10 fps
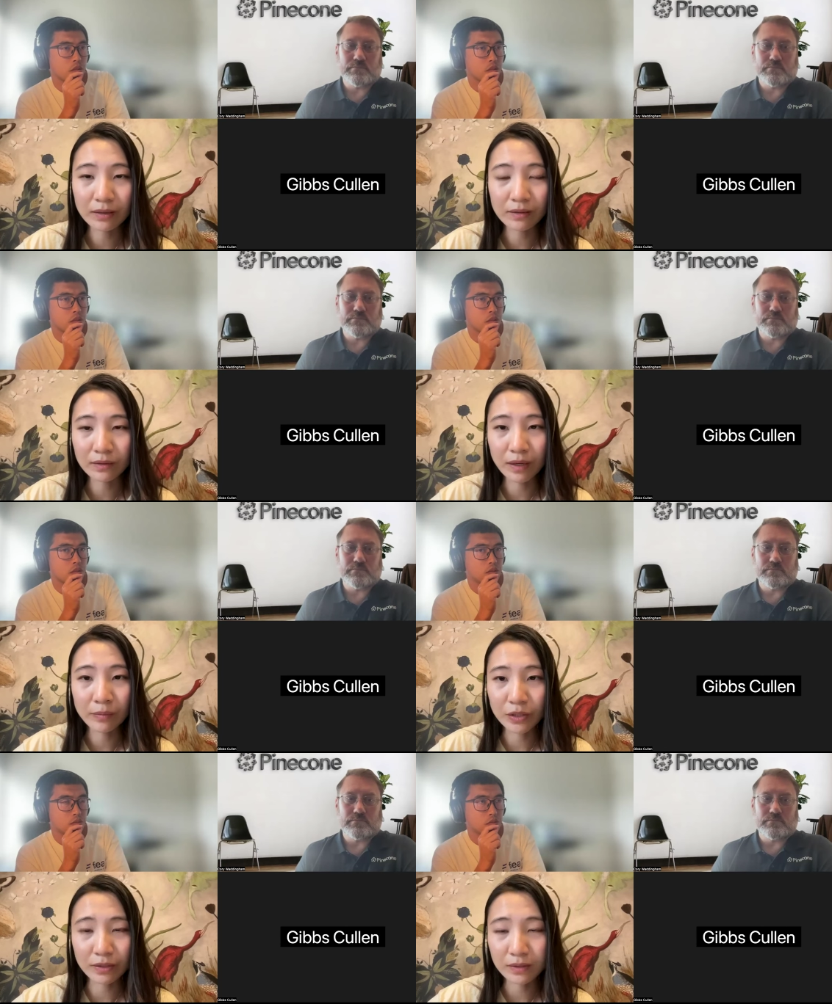Speaker 1: oh, I'm
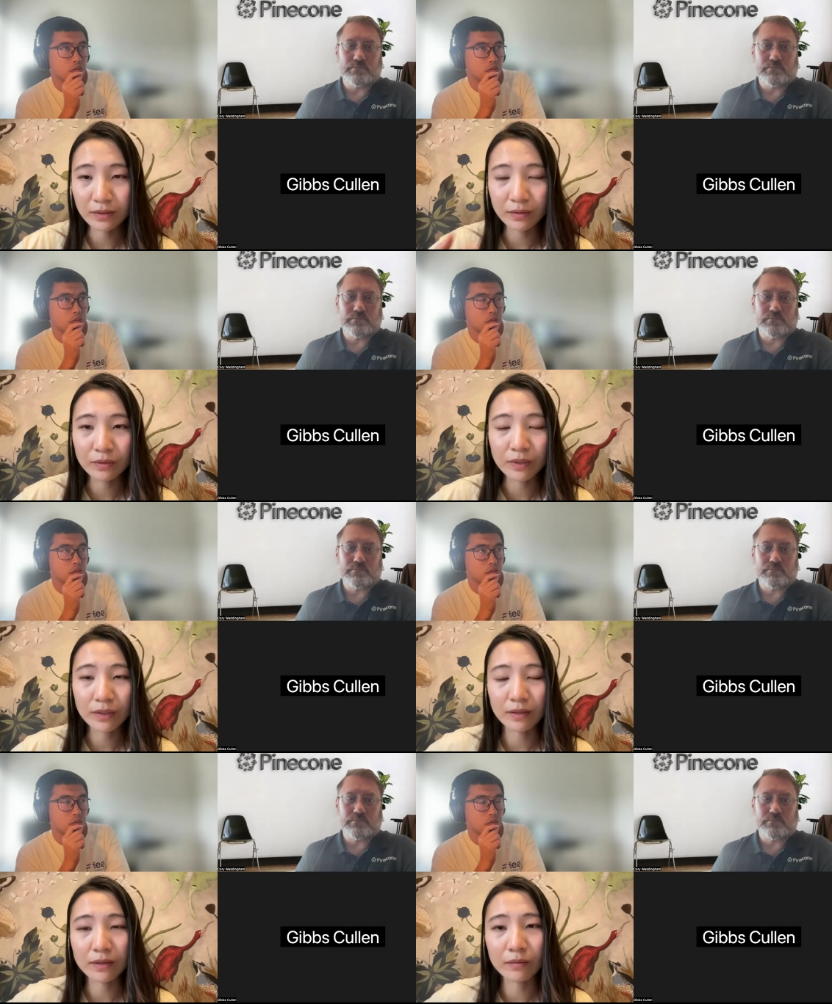just going to do
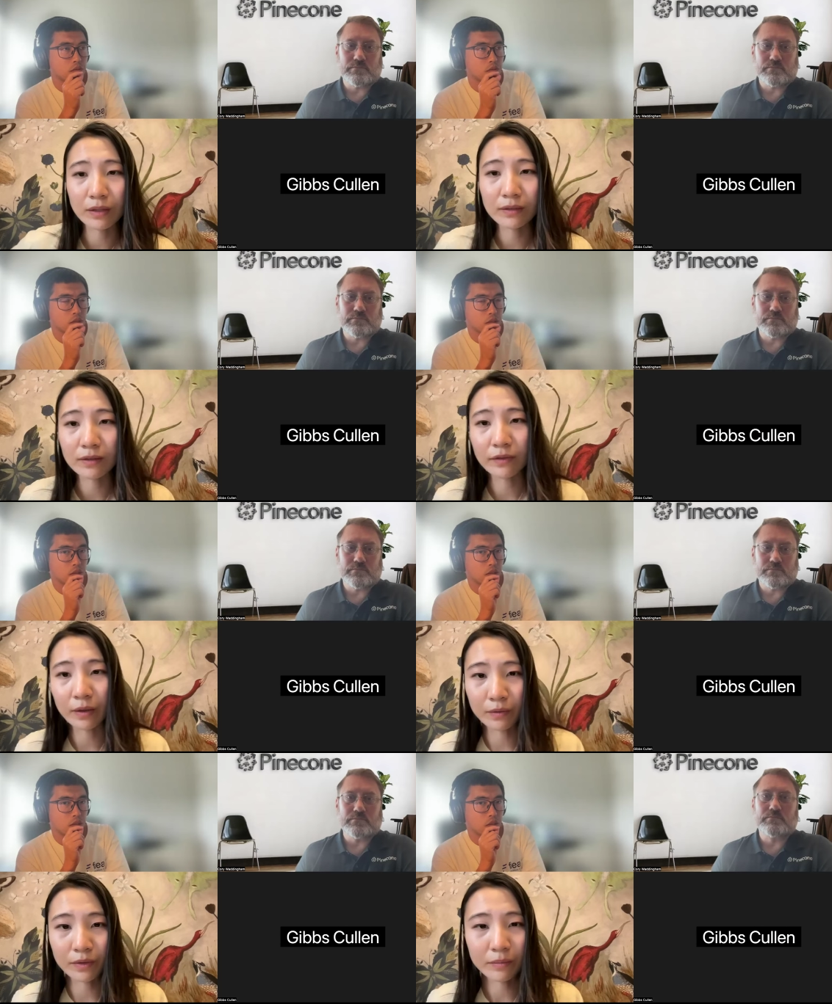another round of
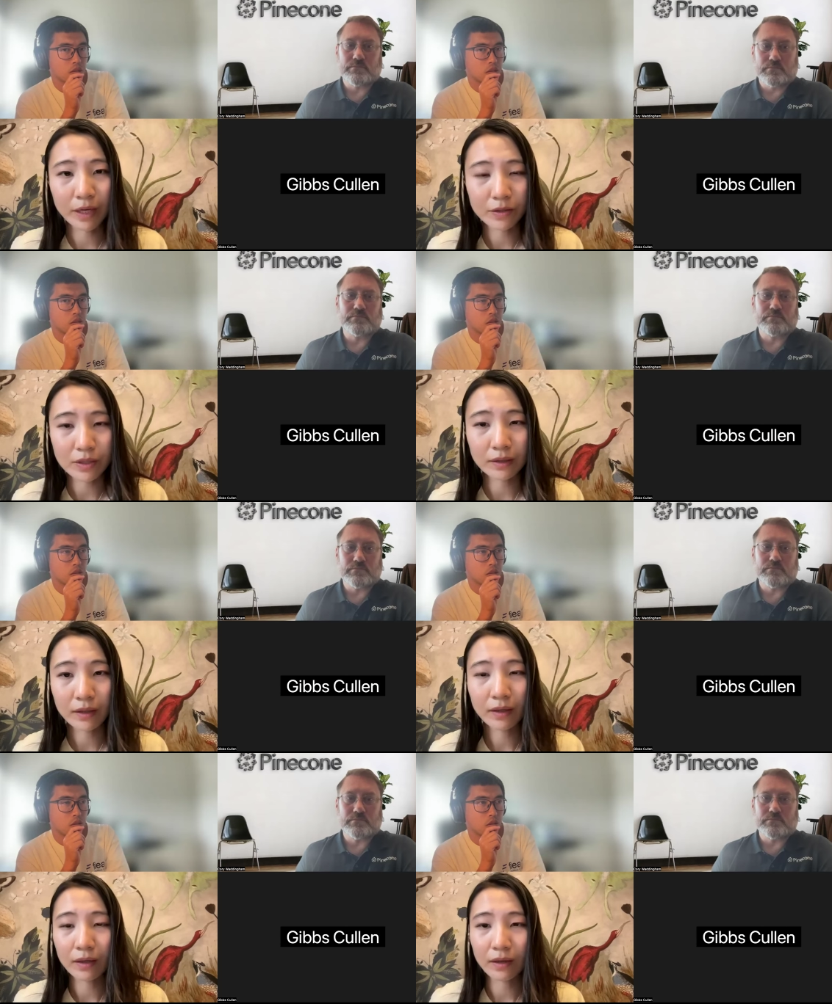algorithm matching
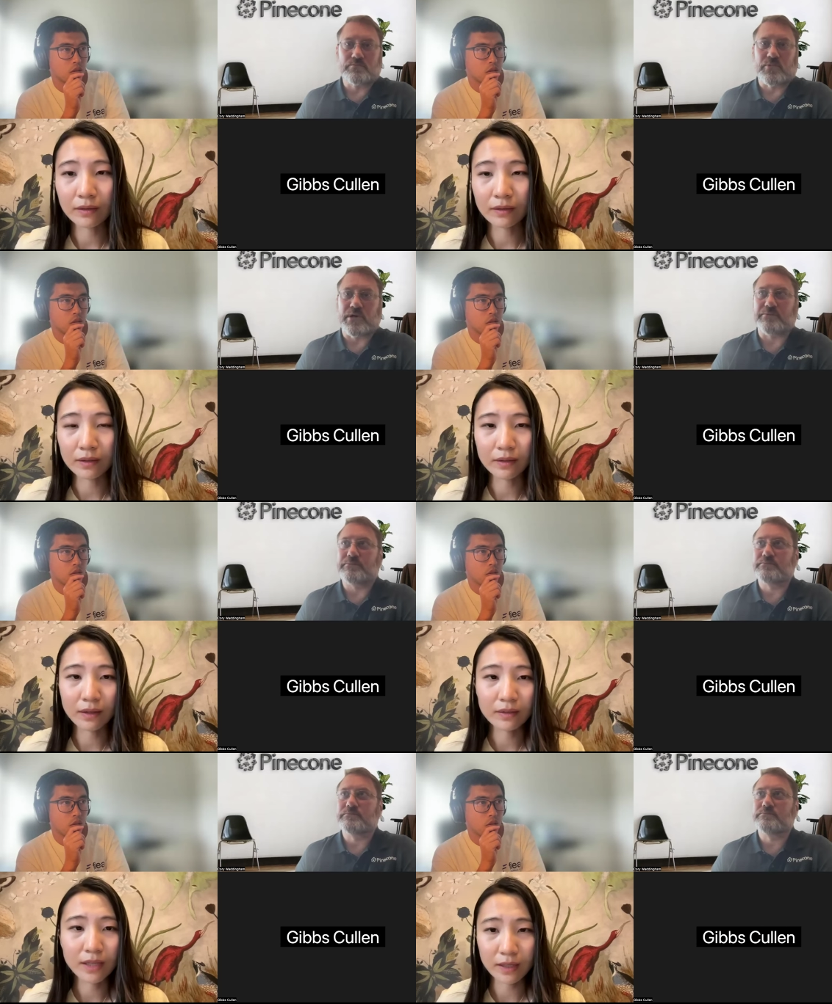on the
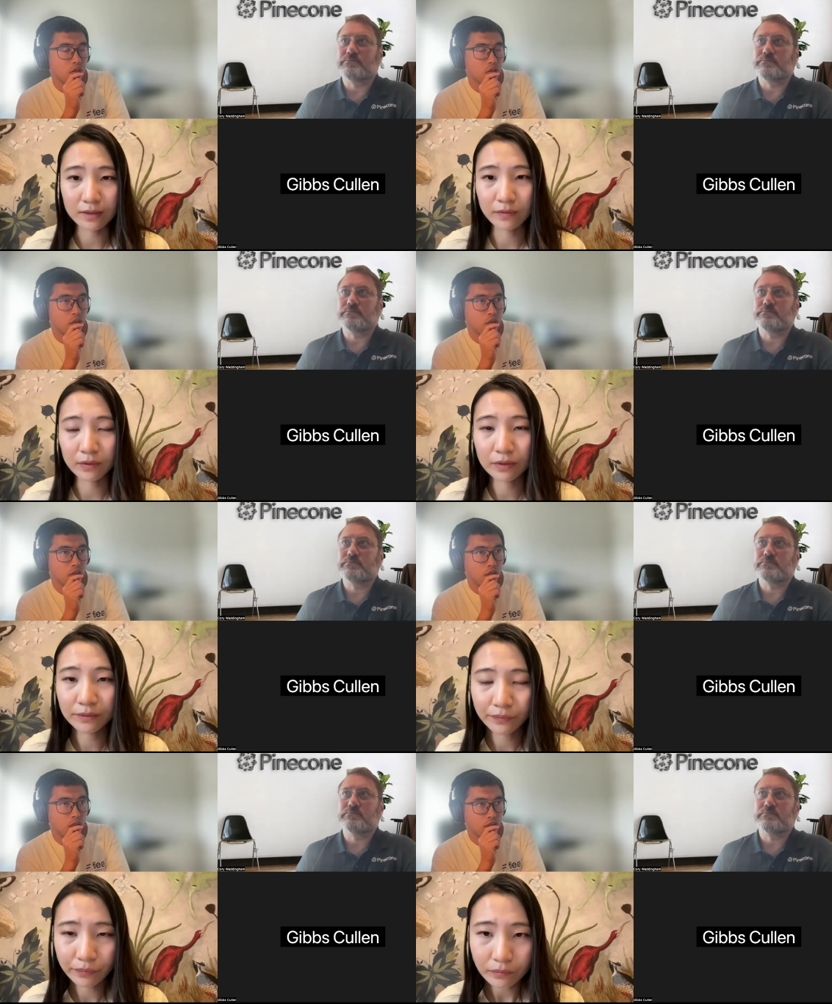uh, text field.
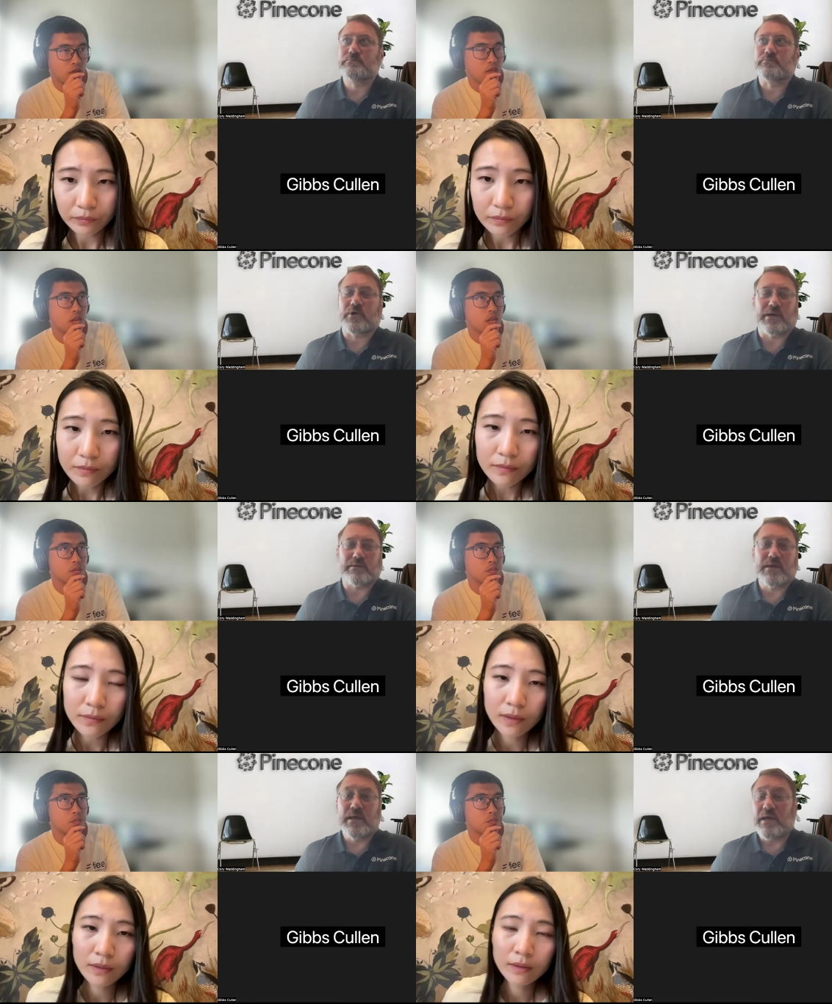
Speaker 2: Right.
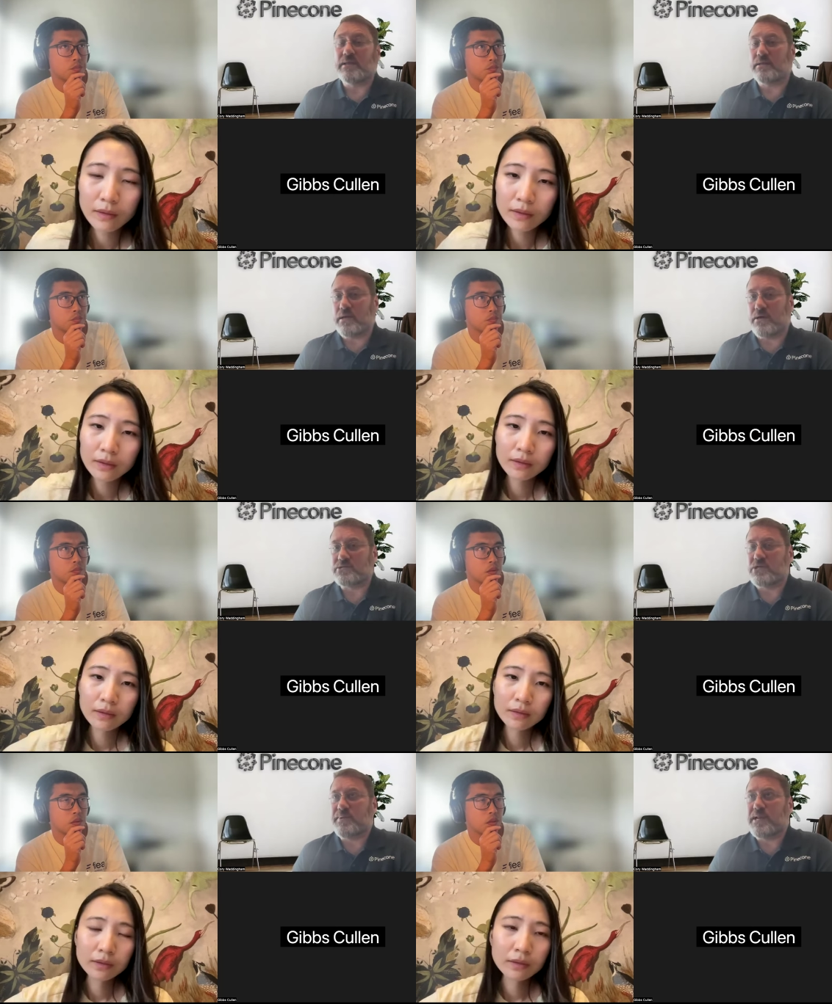And, and
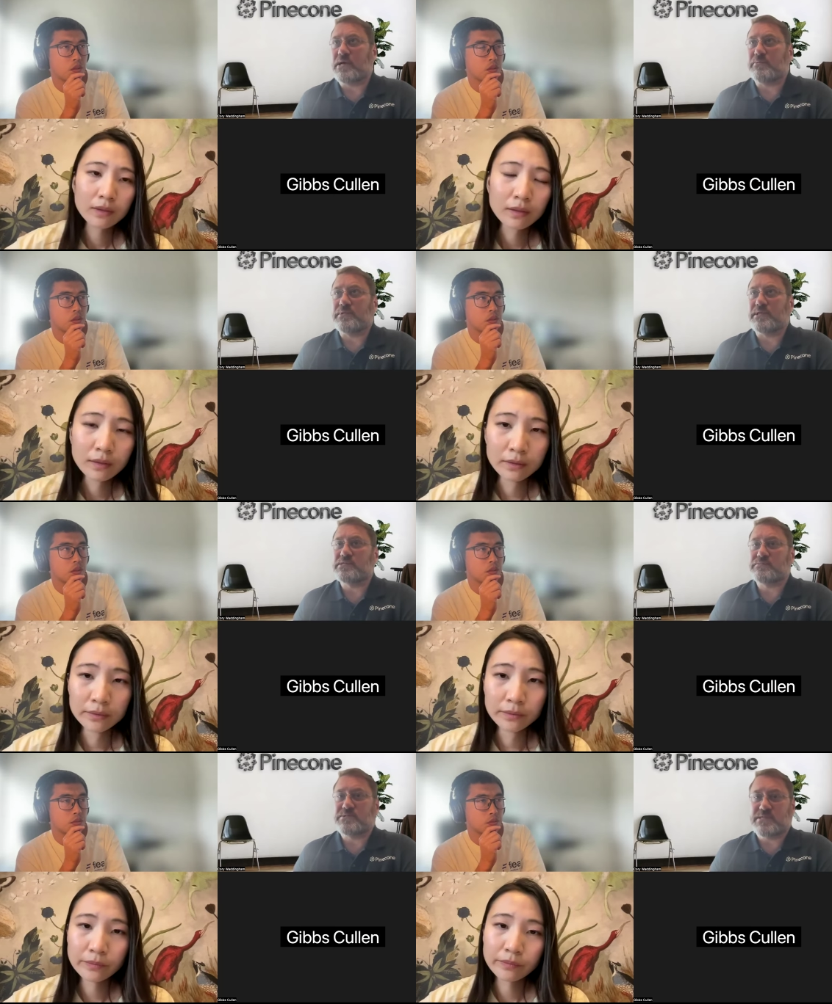also depending on what
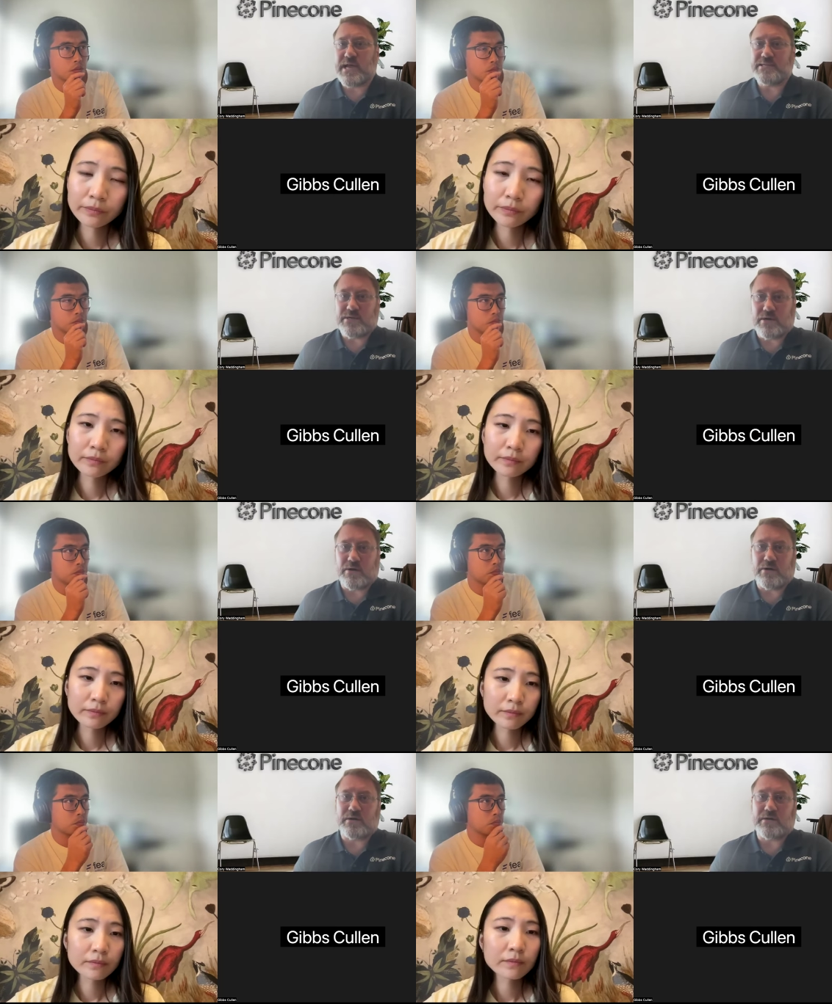these stats
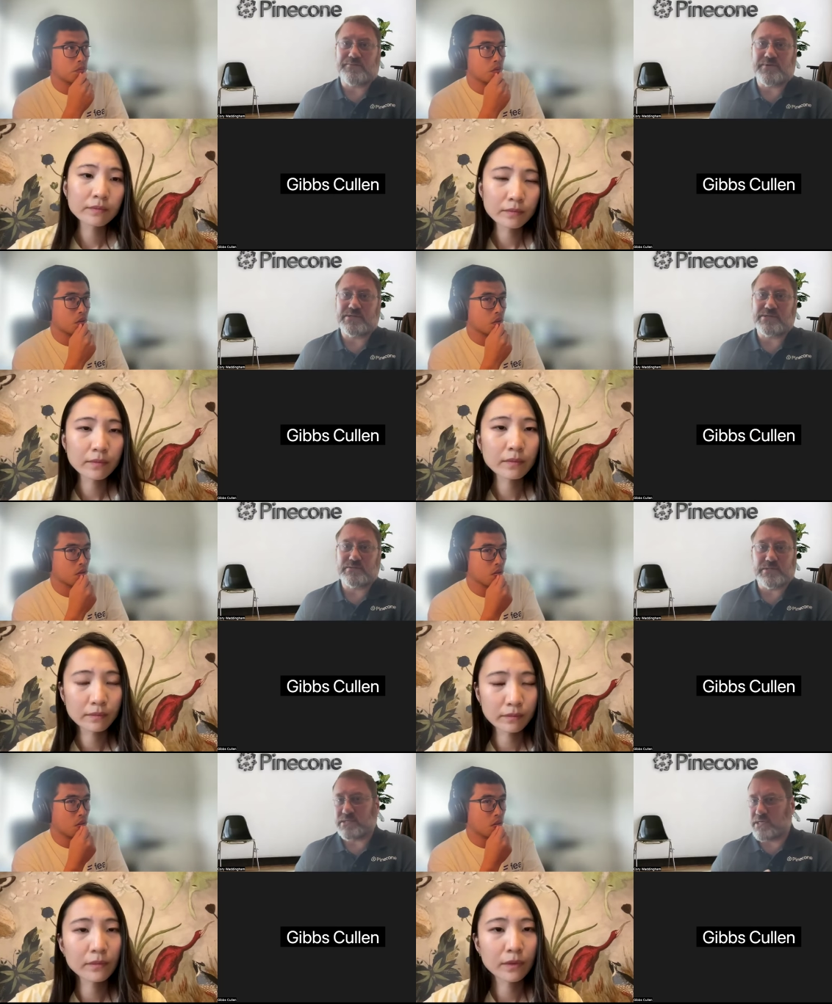are, if it's
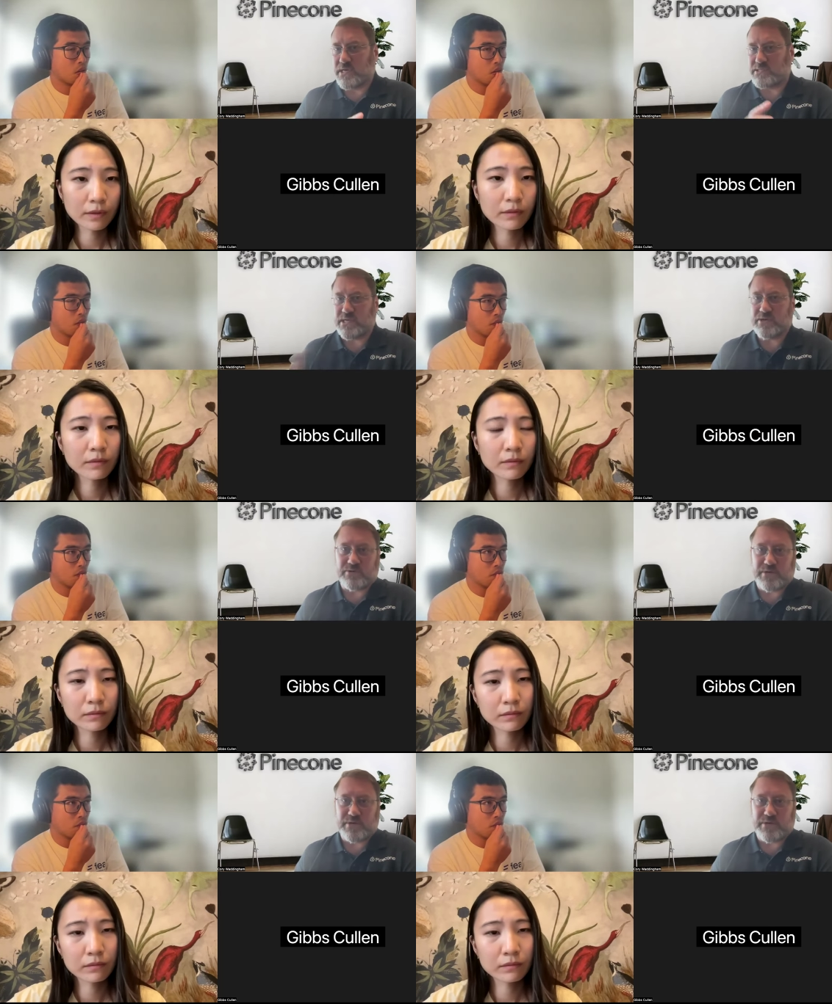just a, a single